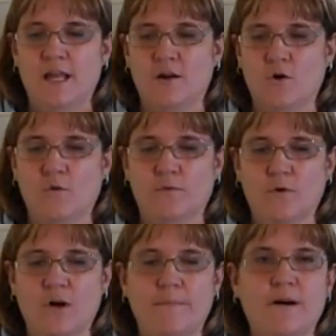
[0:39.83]
and
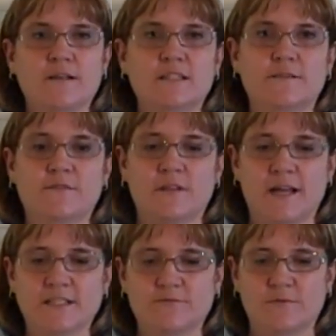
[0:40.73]
overall positive
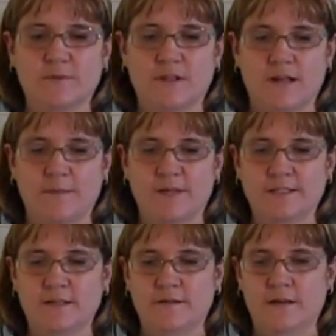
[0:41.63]
classroom
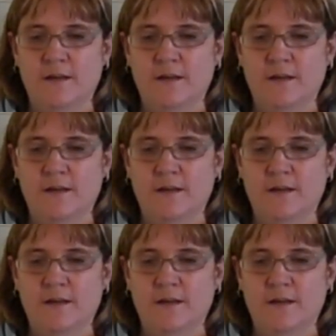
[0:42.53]
climate.